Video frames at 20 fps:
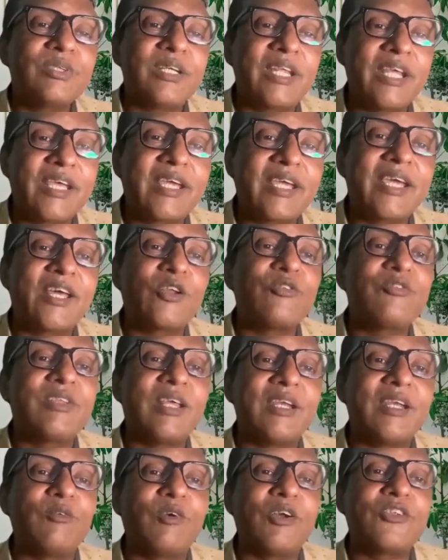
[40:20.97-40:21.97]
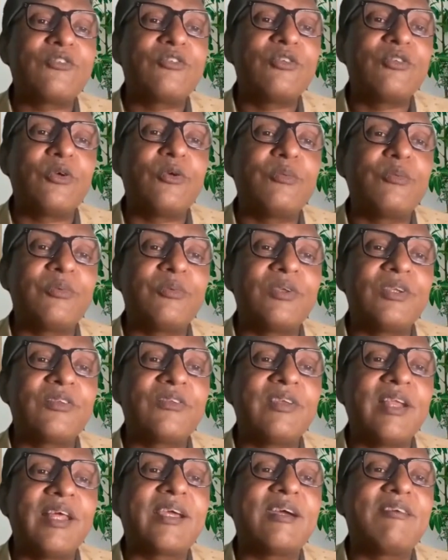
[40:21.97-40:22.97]
take care of that, once
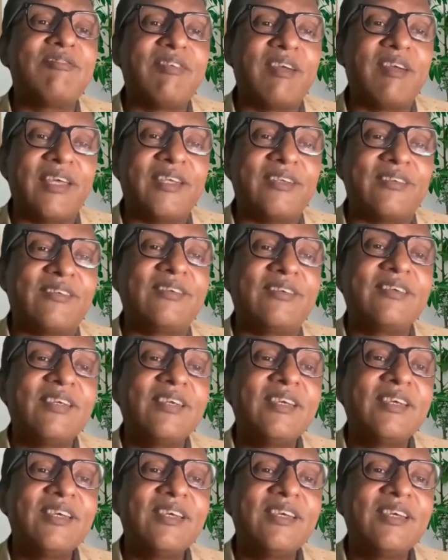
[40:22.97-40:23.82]
it's like a flight.